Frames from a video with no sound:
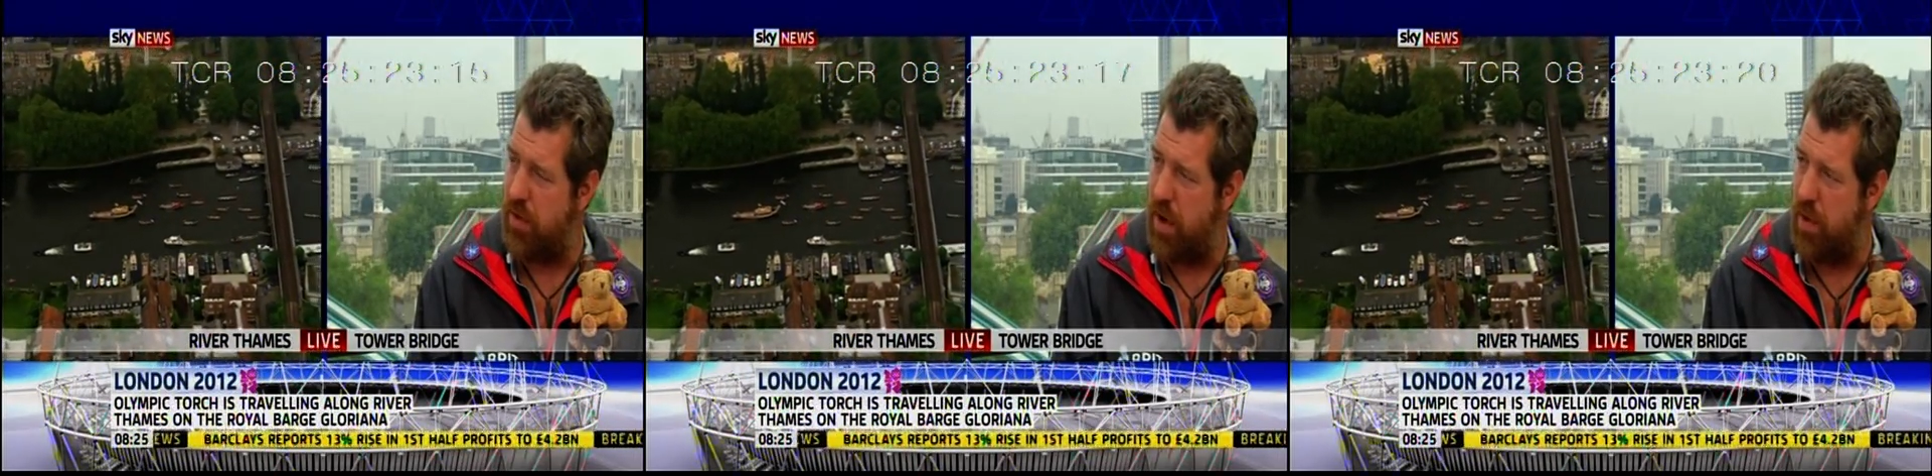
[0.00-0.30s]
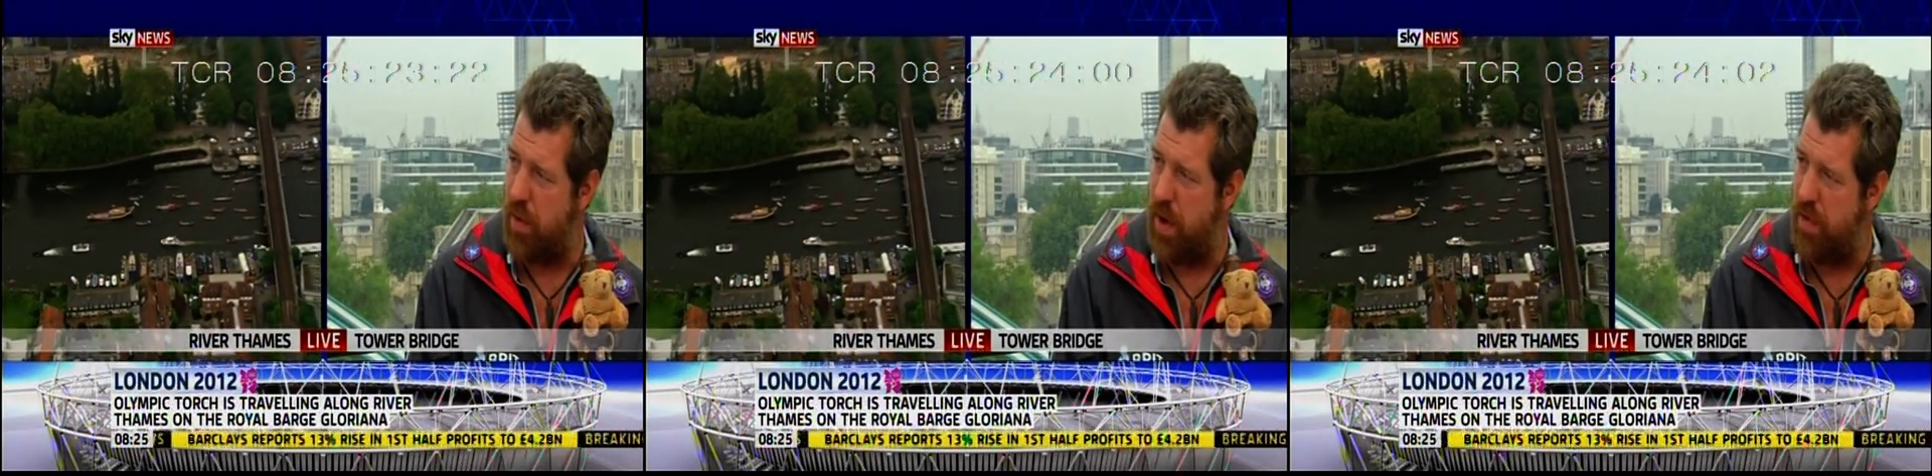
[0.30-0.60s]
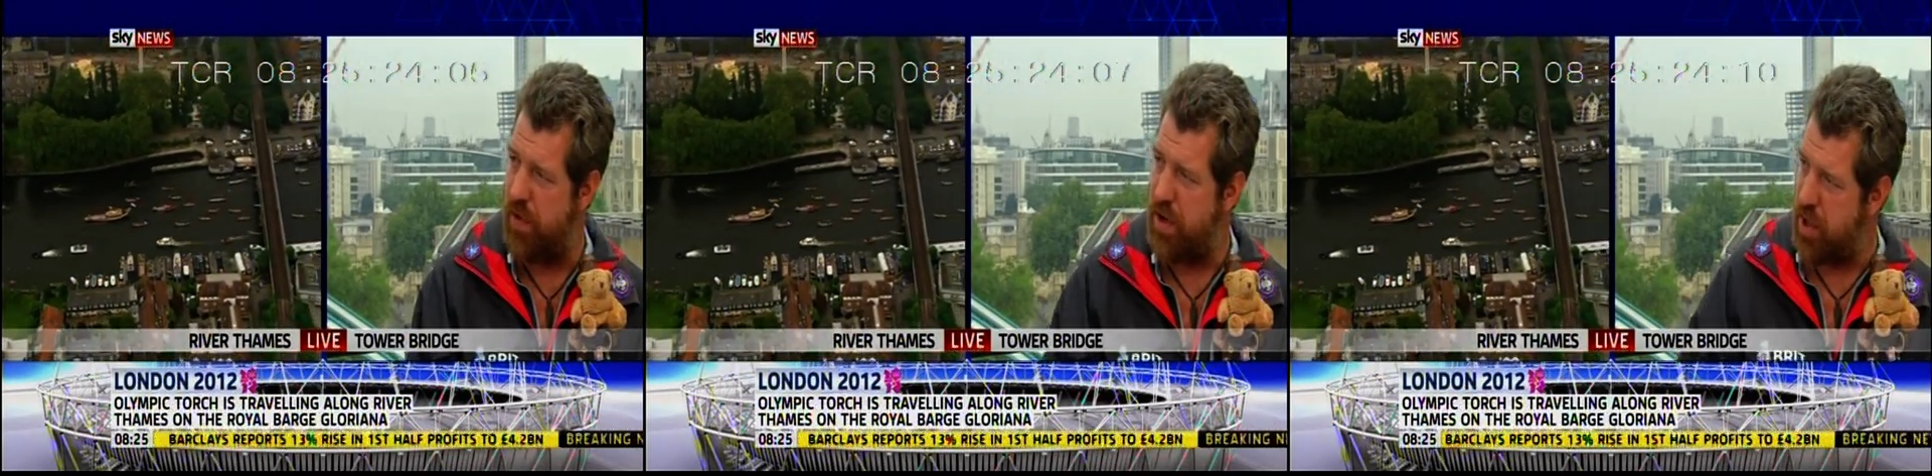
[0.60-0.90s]
So
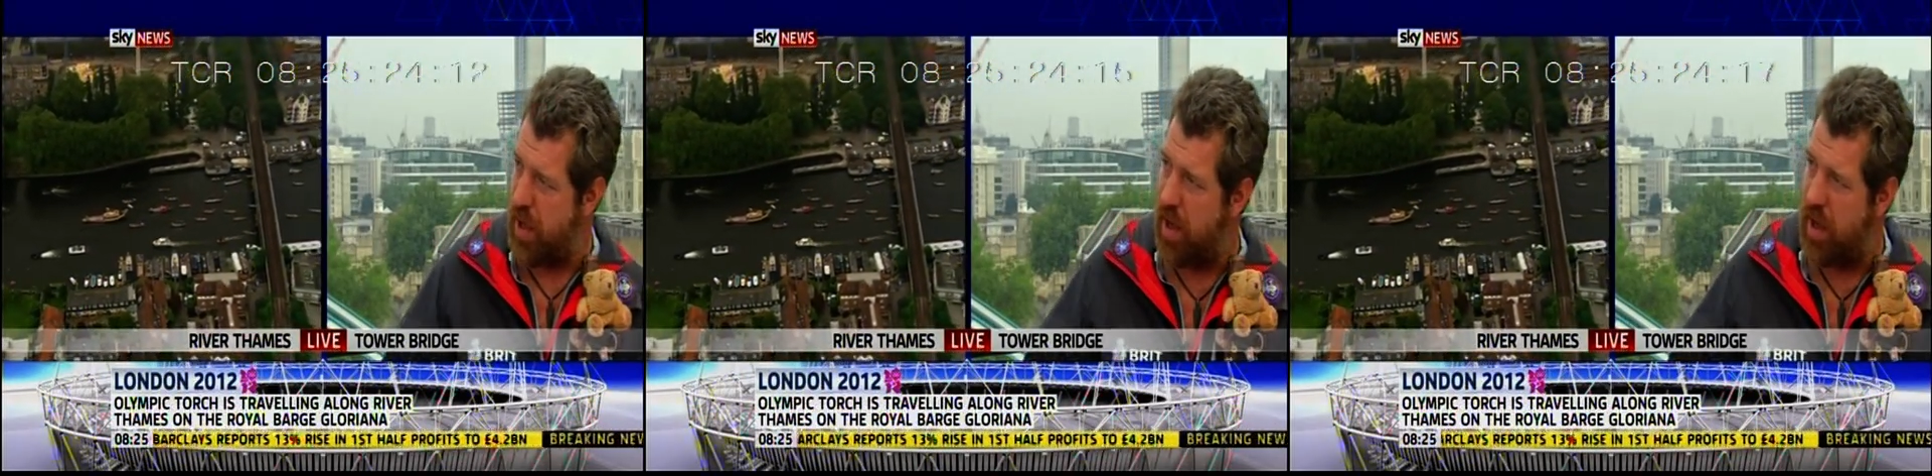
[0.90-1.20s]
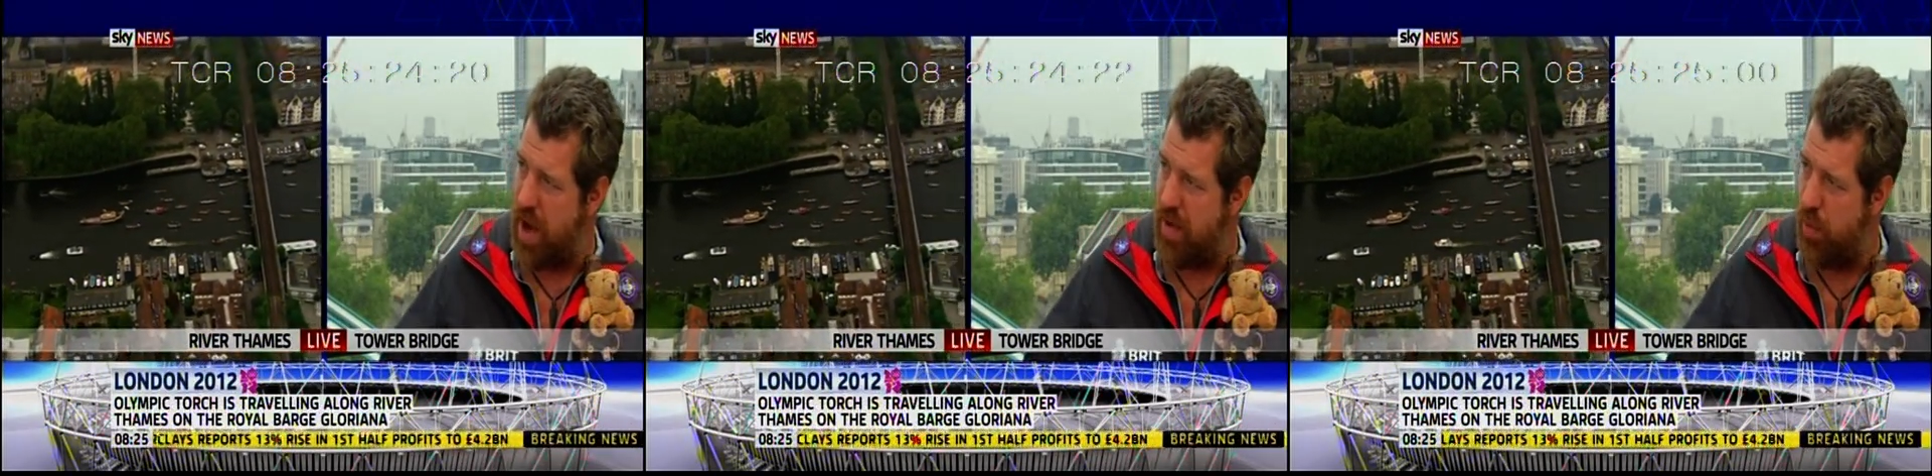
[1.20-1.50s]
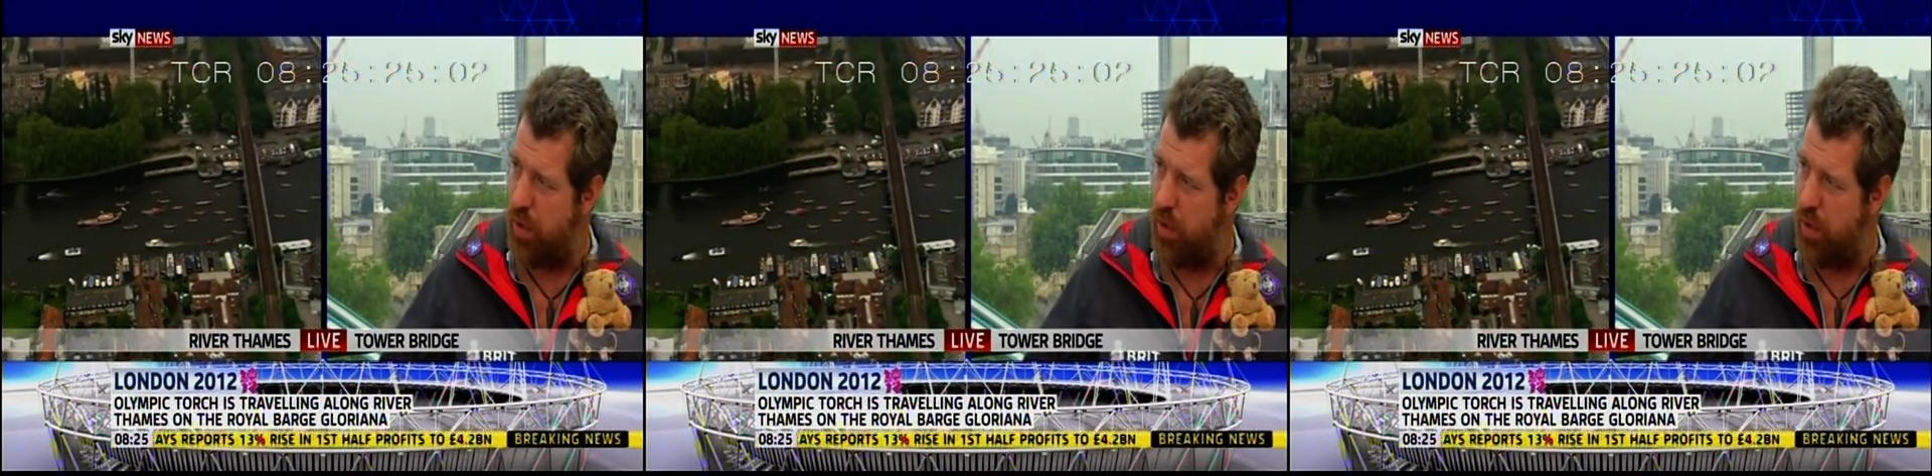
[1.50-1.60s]
finishing Canary